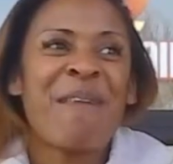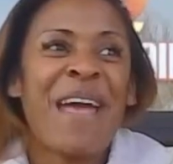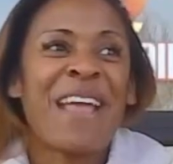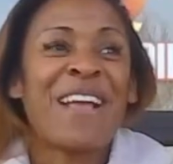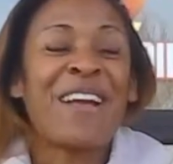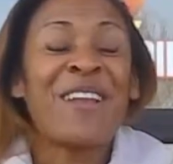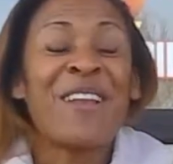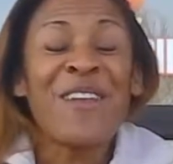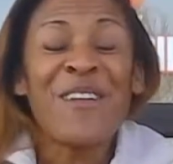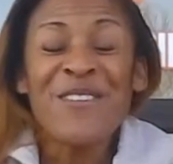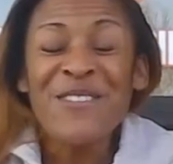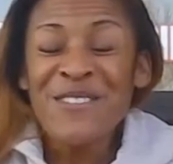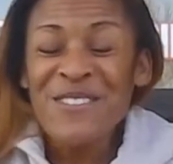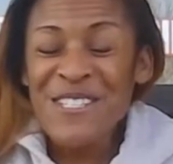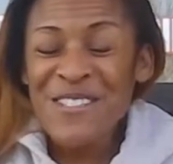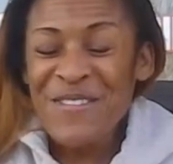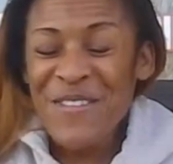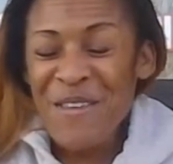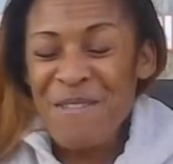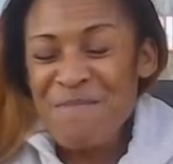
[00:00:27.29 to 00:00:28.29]
my
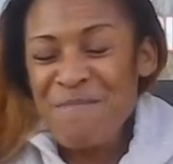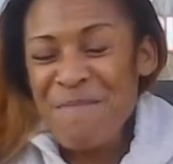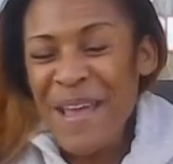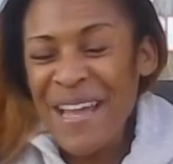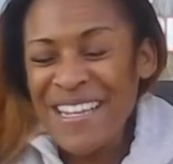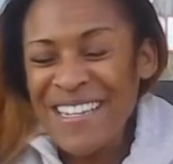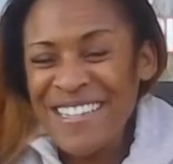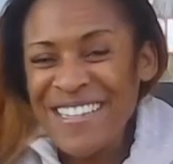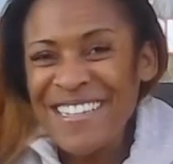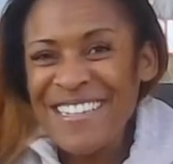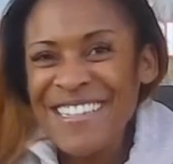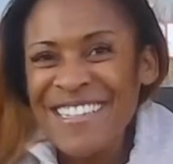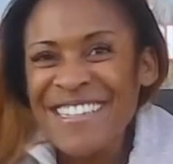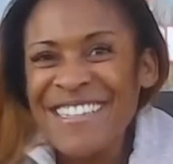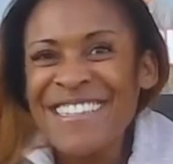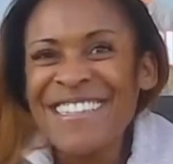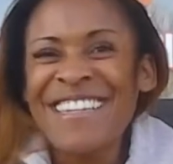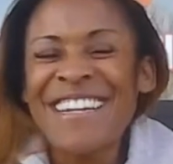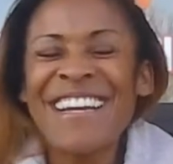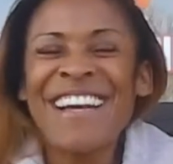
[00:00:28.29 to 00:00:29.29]
clothes fit
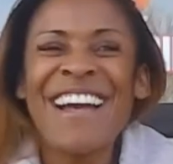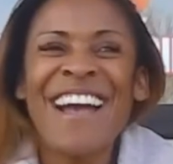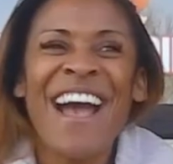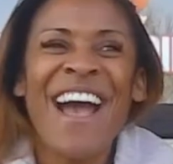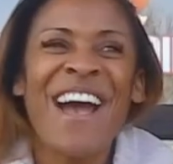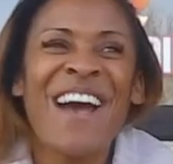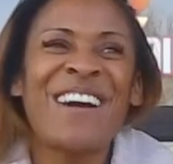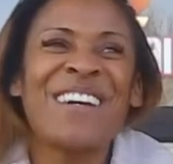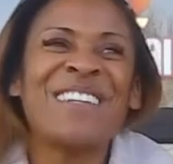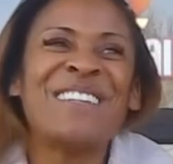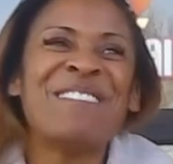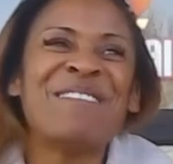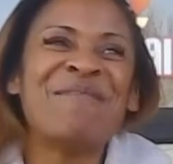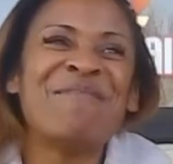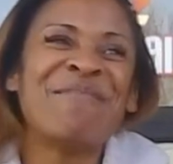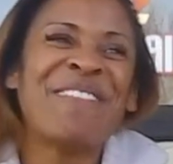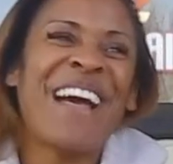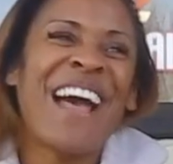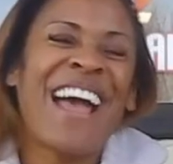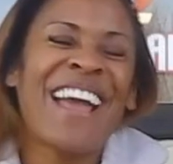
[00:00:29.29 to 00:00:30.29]
better.
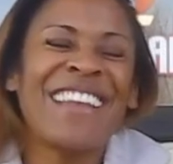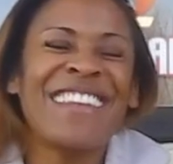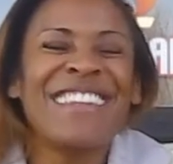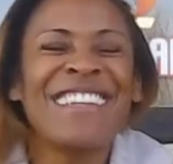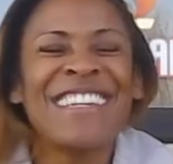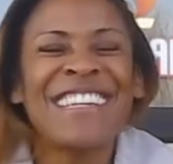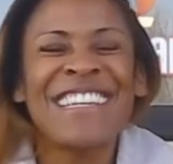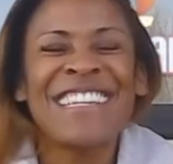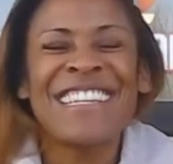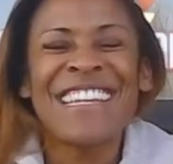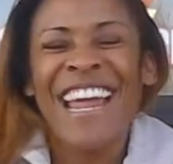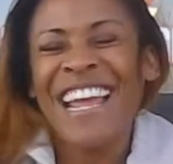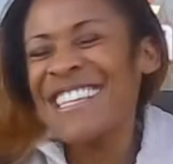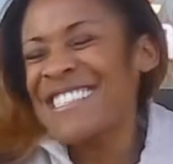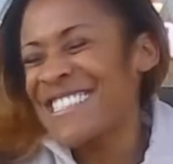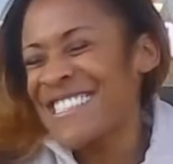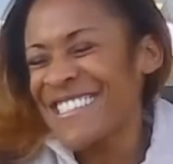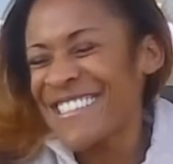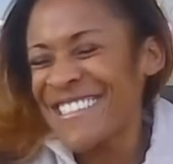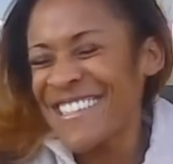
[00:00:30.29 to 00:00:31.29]
Um, I look
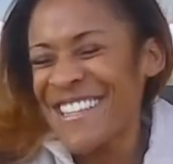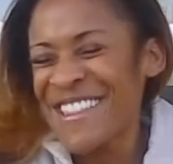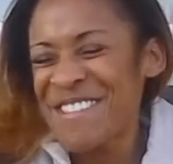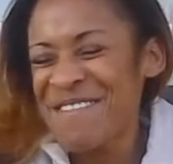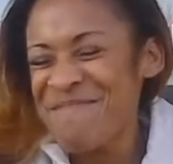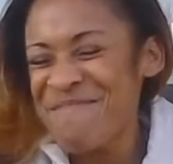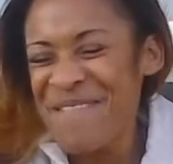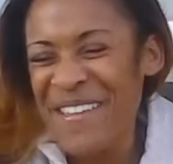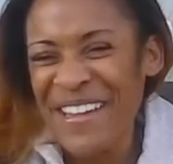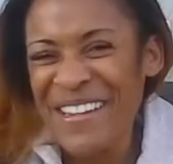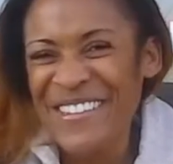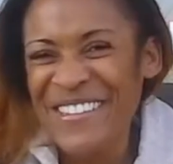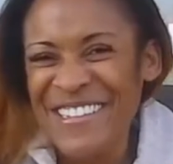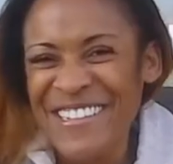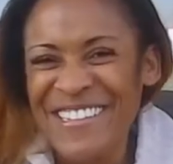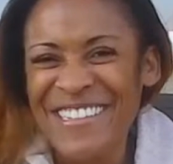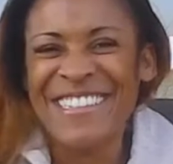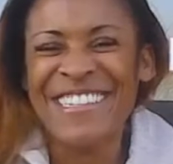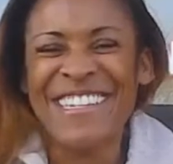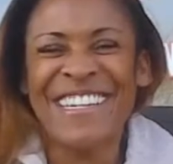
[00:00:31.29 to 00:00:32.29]
nicer in the
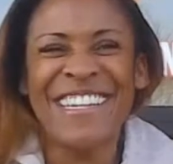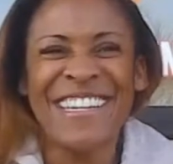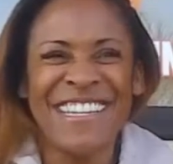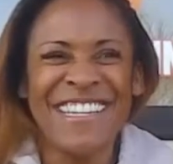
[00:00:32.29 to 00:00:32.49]
mirror.